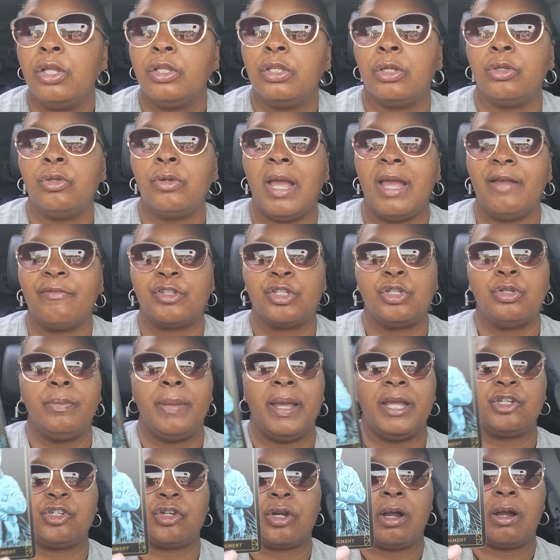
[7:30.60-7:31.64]
you have two
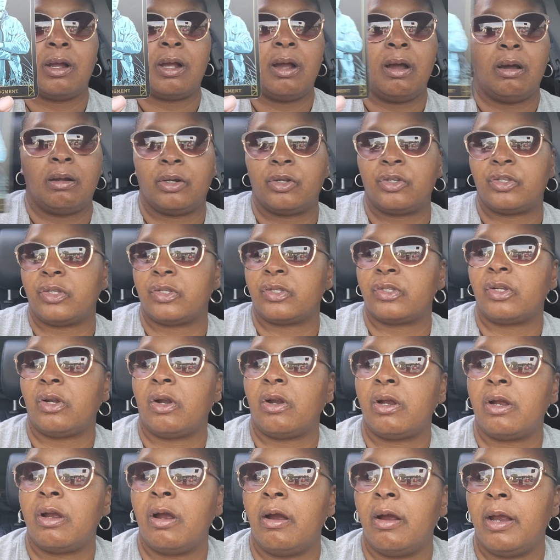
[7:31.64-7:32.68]
major arcanas, the
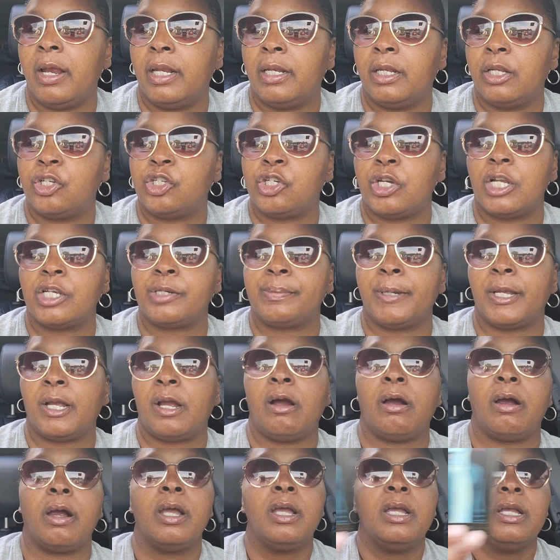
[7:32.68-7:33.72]
Star card and the Judgment
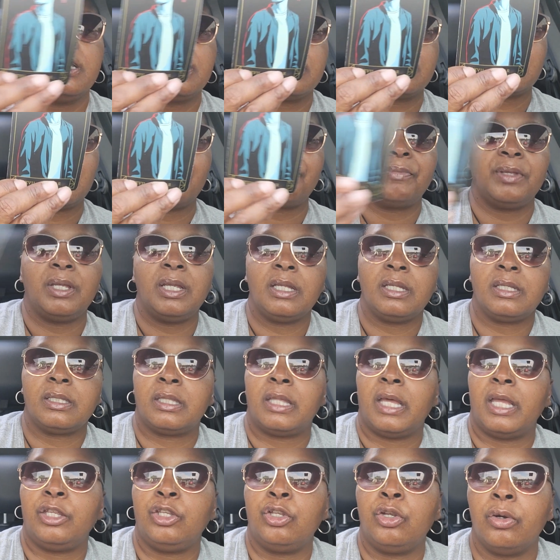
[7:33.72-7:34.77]
card. Something
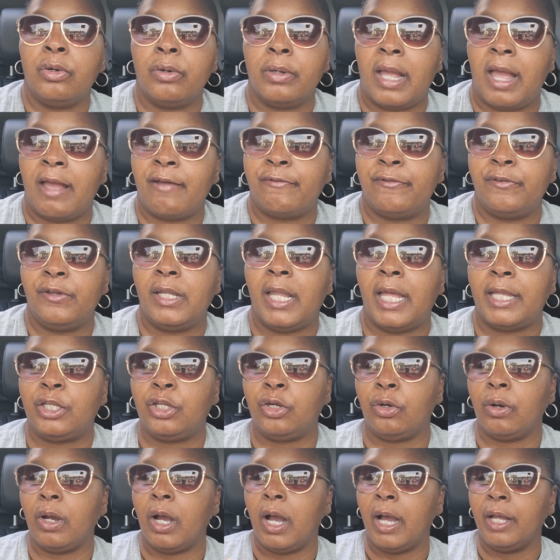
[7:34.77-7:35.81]
that I feel like
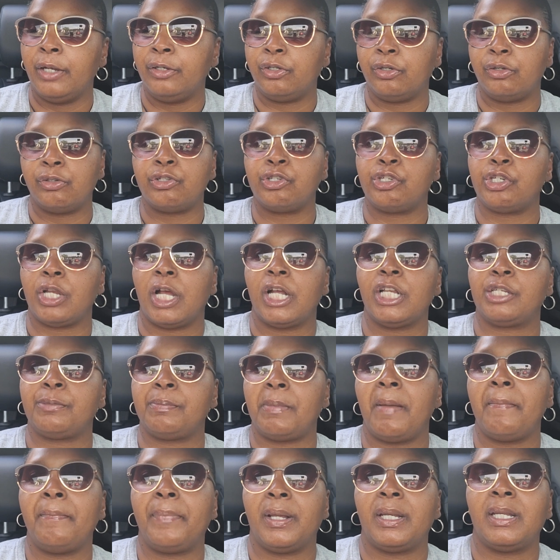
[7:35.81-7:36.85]
you're under
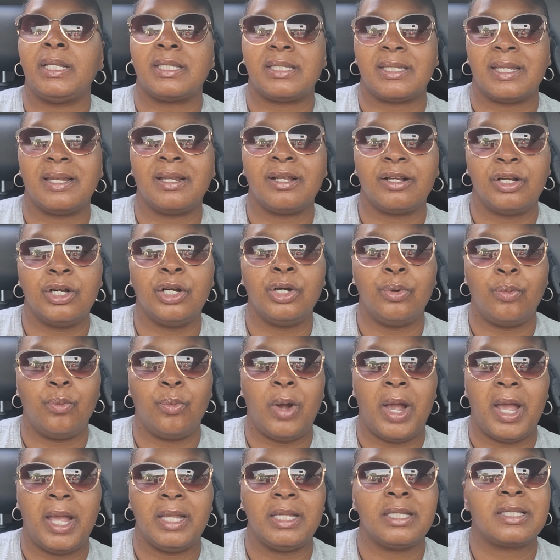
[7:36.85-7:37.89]
judgment, but it's in a good
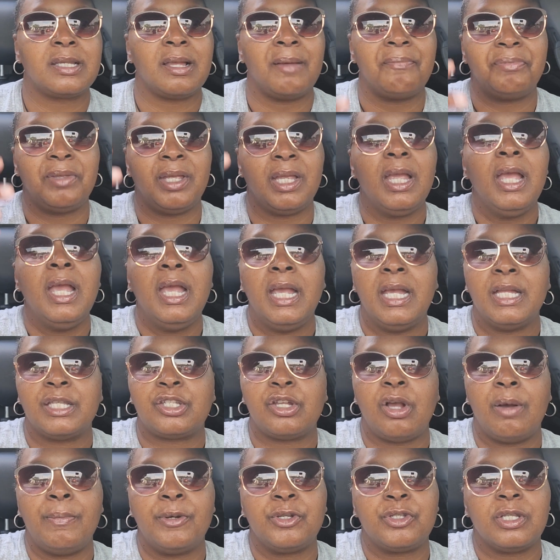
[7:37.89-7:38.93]
way. It's
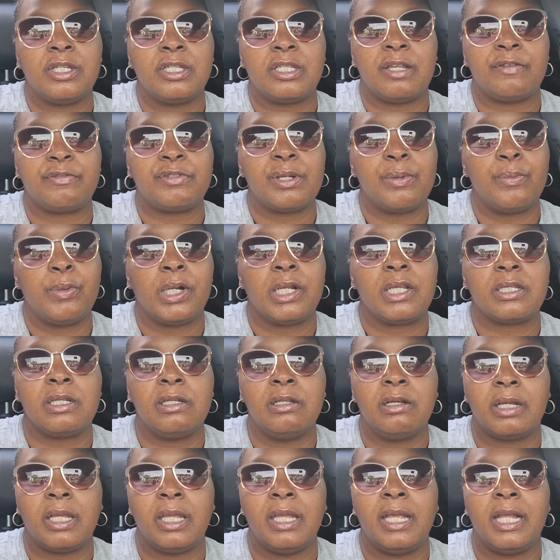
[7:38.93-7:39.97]
almost as if someone is
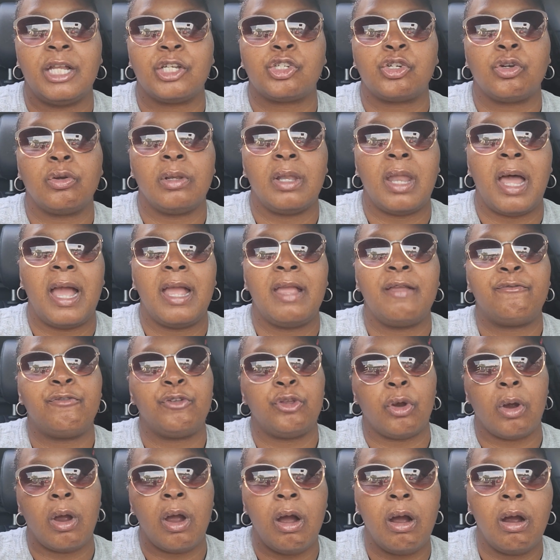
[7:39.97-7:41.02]
looking at your life,
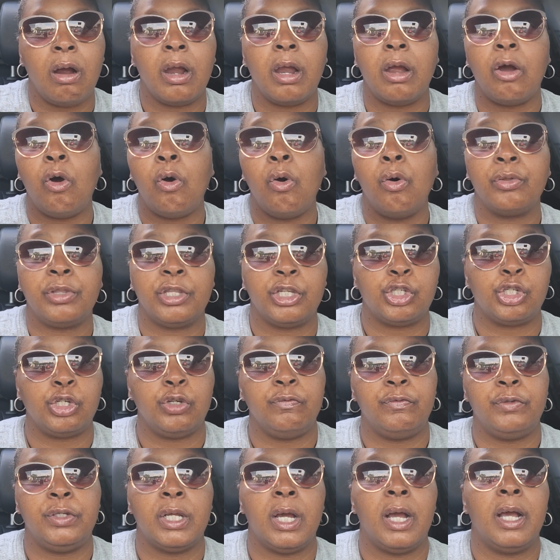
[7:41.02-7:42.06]
your heart, all that
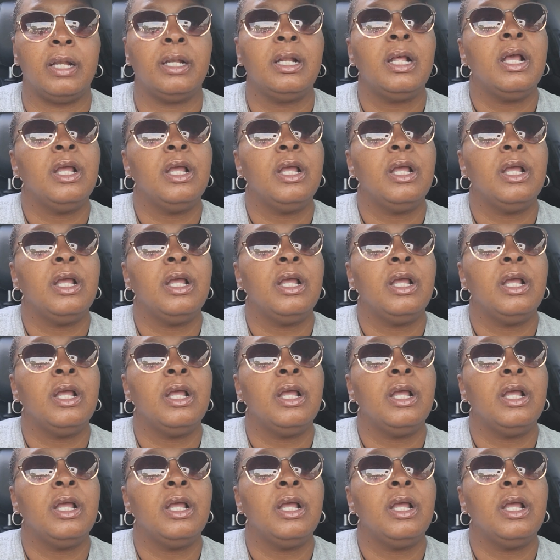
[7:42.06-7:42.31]
you've done,